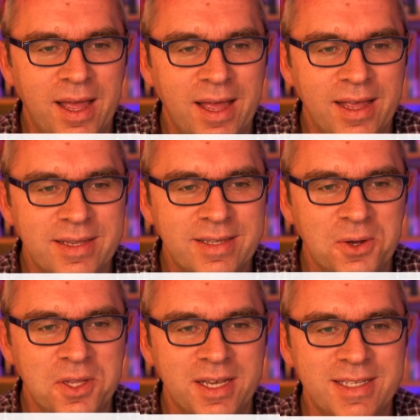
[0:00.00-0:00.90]

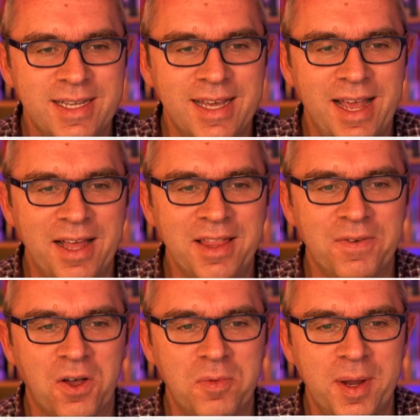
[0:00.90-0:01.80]
Sonia's saying, I
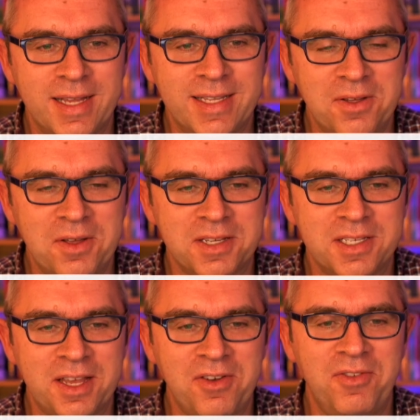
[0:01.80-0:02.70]
love Coffee Break Italian. This
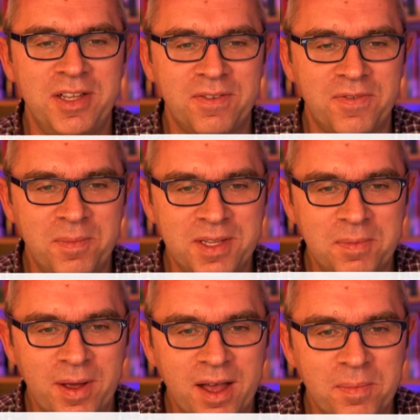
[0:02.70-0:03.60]
is a great reason for me to
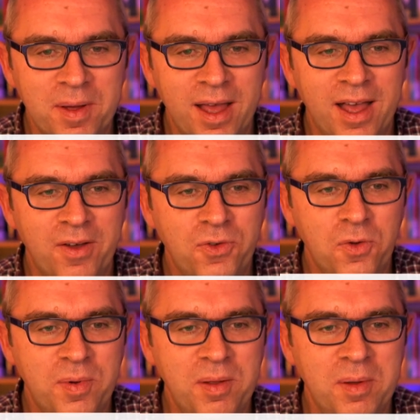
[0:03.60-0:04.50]
pick up a
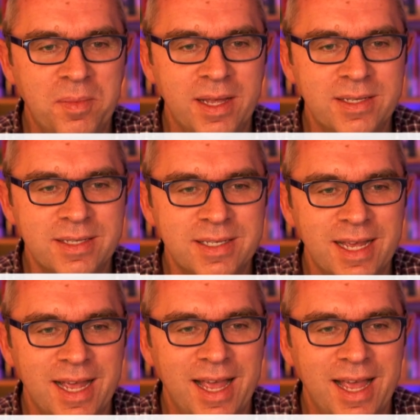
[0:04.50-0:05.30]
few premium lessons.